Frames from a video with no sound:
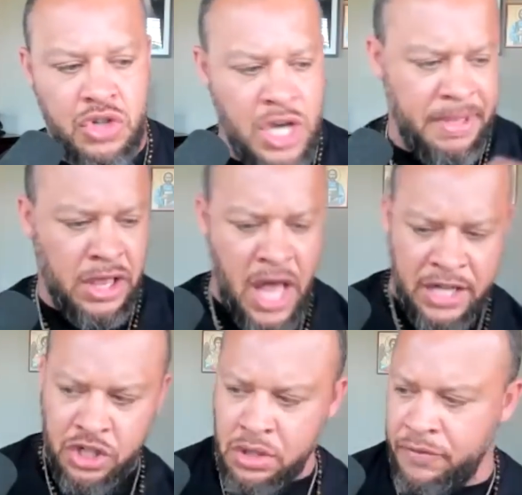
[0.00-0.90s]
You got to be
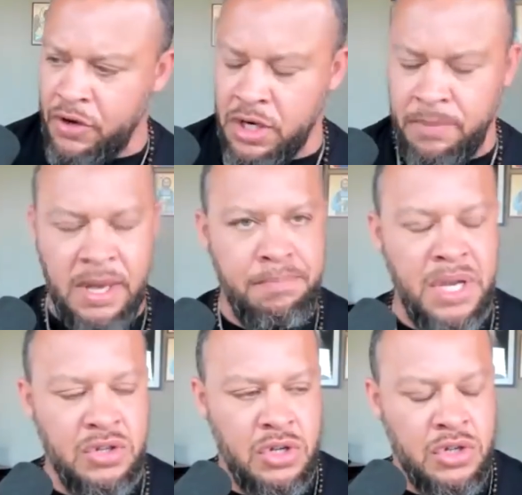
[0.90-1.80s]
logical if you're going to be in
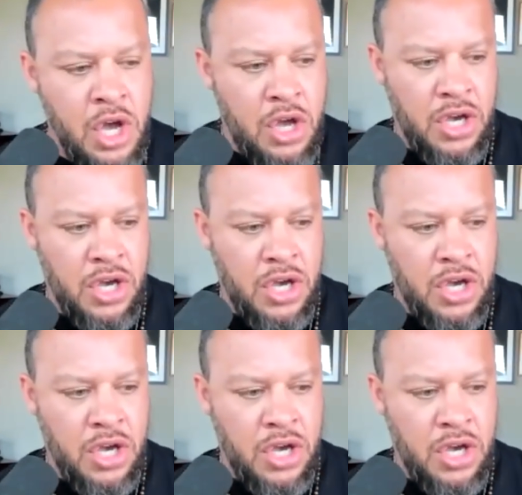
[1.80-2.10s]
business.